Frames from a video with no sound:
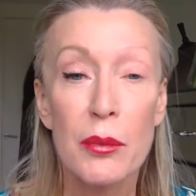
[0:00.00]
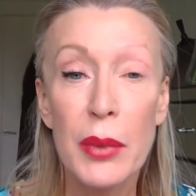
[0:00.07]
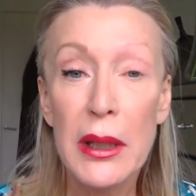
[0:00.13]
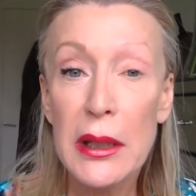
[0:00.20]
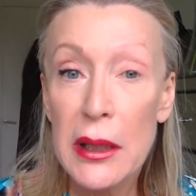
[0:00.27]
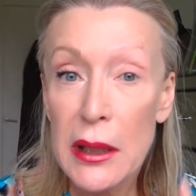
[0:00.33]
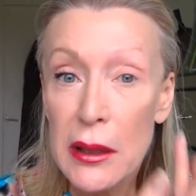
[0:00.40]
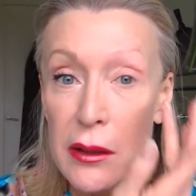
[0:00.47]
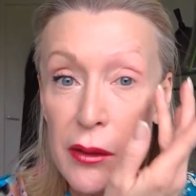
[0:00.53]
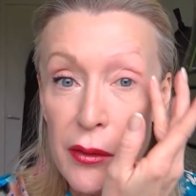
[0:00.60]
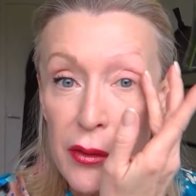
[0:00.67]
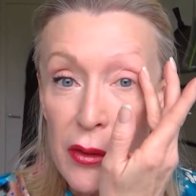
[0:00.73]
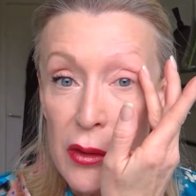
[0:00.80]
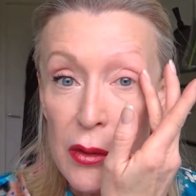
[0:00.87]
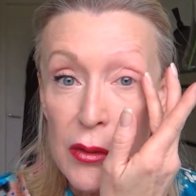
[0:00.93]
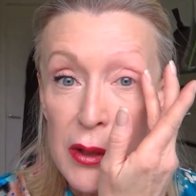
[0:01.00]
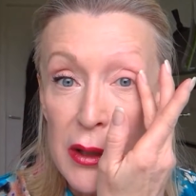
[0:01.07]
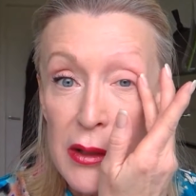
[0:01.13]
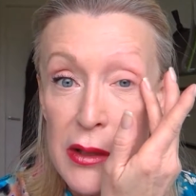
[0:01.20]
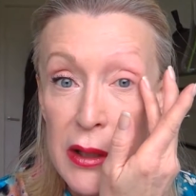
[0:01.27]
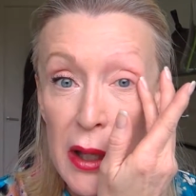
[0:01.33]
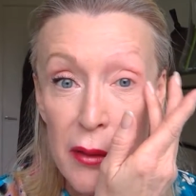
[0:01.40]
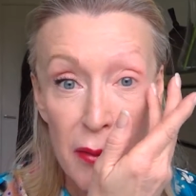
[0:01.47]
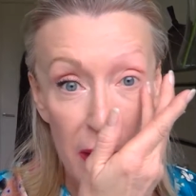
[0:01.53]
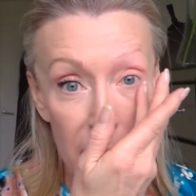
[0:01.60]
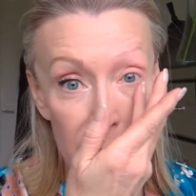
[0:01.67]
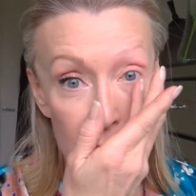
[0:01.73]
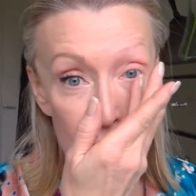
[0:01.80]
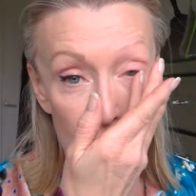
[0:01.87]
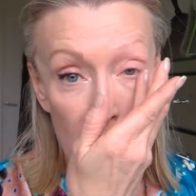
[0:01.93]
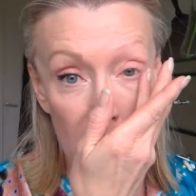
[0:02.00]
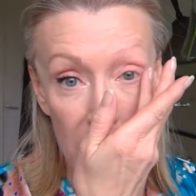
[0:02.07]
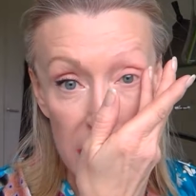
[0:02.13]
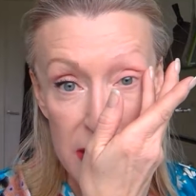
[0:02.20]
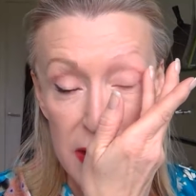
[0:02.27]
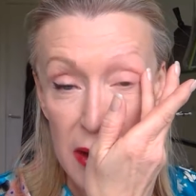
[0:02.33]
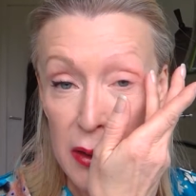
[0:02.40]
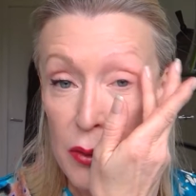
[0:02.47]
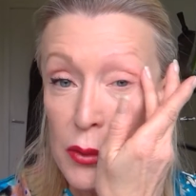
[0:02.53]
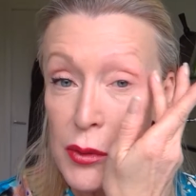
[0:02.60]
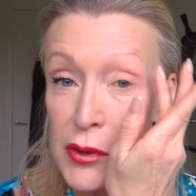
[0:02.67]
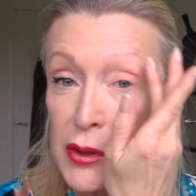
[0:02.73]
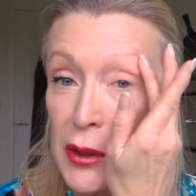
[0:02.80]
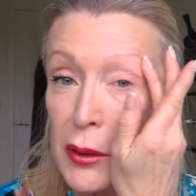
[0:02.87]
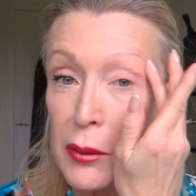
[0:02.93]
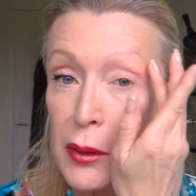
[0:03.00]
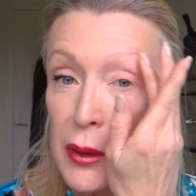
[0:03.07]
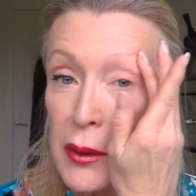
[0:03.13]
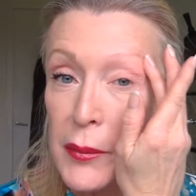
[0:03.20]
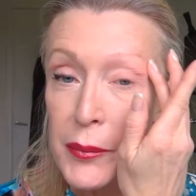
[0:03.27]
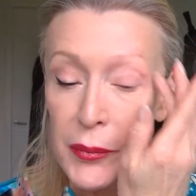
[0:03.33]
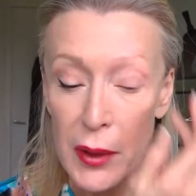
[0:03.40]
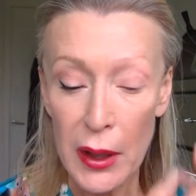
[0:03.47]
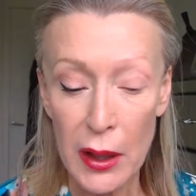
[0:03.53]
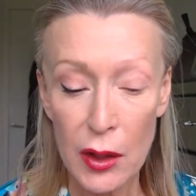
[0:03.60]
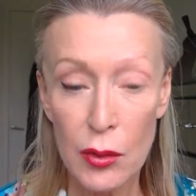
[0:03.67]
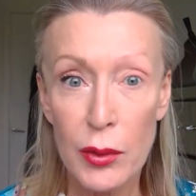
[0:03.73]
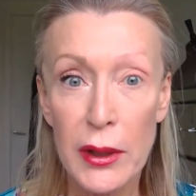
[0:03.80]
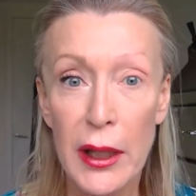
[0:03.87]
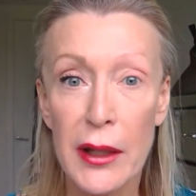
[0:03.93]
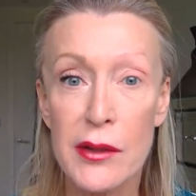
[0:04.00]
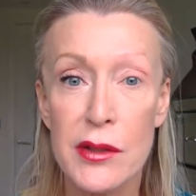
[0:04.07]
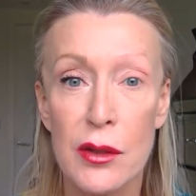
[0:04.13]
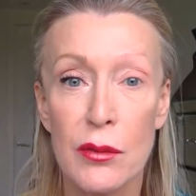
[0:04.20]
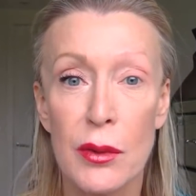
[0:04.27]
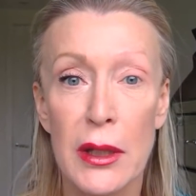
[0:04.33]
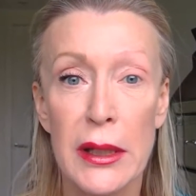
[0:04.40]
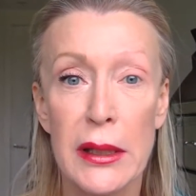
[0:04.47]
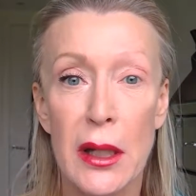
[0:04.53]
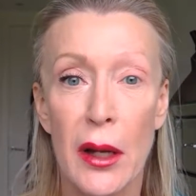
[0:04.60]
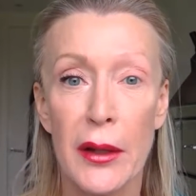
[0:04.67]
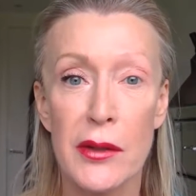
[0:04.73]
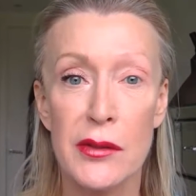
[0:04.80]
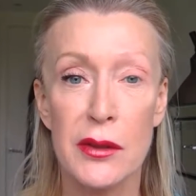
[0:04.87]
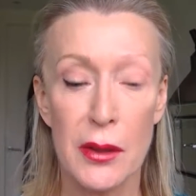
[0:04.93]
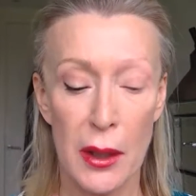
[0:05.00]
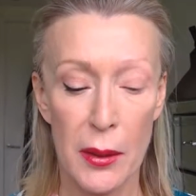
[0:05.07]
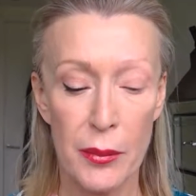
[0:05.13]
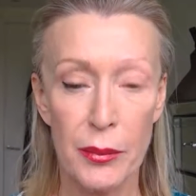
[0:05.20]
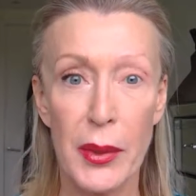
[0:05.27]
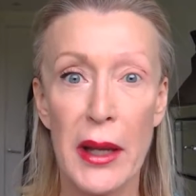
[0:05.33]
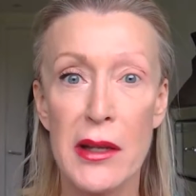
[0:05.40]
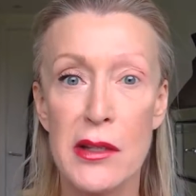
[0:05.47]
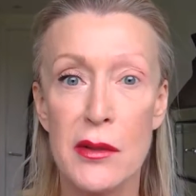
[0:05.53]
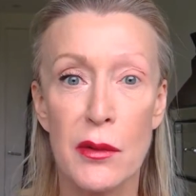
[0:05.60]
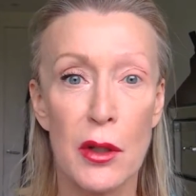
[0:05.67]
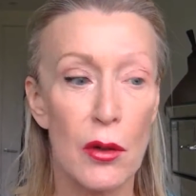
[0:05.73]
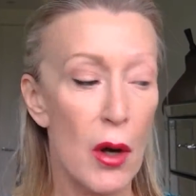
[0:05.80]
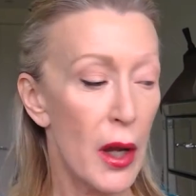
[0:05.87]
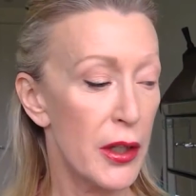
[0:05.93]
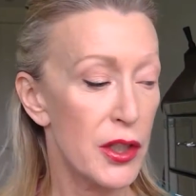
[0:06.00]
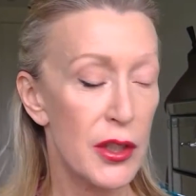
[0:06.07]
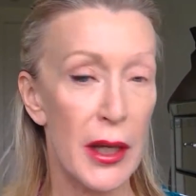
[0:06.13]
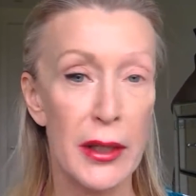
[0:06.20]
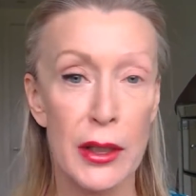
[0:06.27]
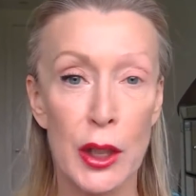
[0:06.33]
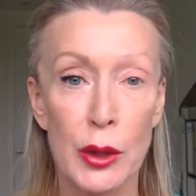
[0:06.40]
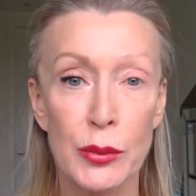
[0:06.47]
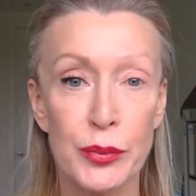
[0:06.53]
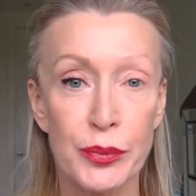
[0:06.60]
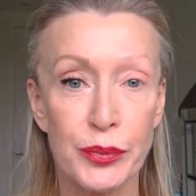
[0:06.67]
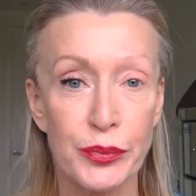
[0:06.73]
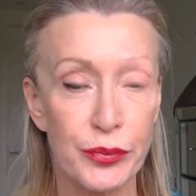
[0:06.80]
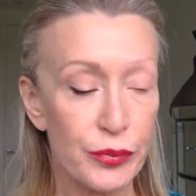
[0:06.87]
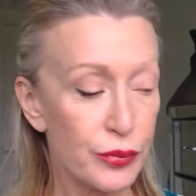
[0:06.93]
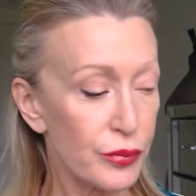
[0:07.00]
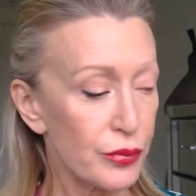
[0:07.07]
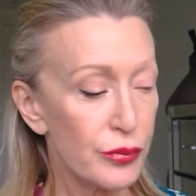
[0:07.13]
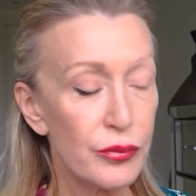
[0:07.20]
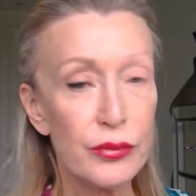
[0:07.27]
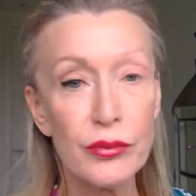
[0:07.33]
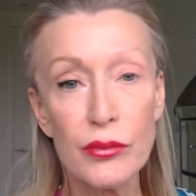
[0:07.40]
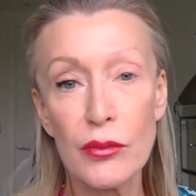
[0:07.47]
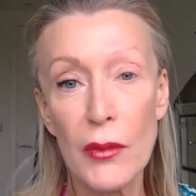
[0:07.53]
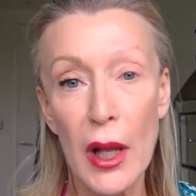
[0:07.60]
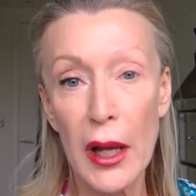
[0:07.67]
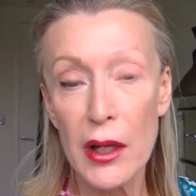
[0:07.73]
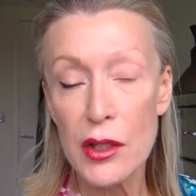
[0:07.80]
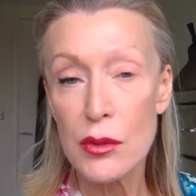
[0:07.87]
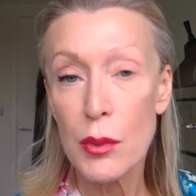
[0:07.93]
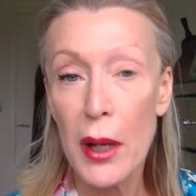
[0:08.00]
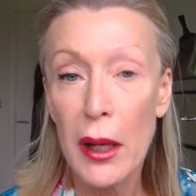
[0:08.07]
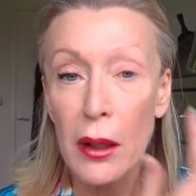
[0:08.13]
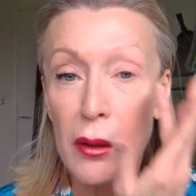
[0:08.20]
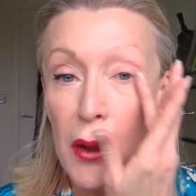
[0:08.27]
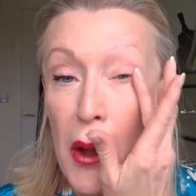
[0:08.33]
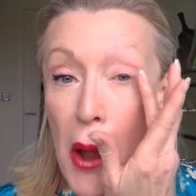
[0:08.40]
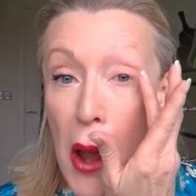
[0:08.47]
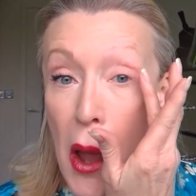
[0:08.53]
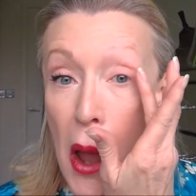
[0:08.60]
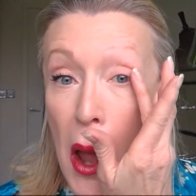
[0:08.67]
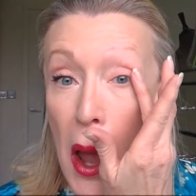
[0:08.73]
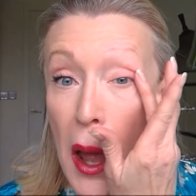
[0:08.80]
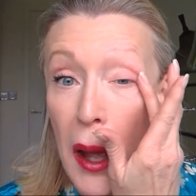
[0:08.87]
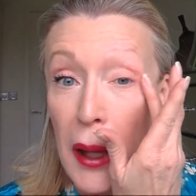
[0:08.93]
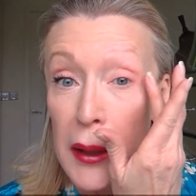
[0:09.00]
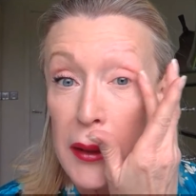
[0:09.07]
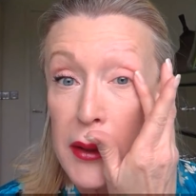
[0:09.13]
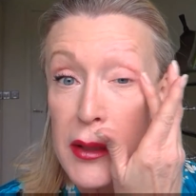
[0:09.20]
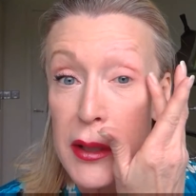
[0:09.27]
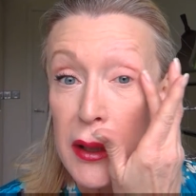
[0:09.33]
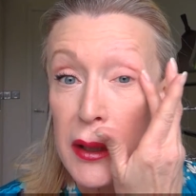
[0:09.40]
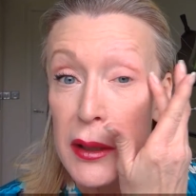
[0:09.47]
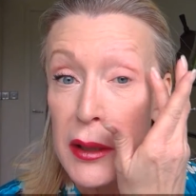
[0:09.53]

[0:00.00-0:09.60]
pinkiness that you tend to get around your eyes, and also it creates a really nice base for your eyeshadow as well. And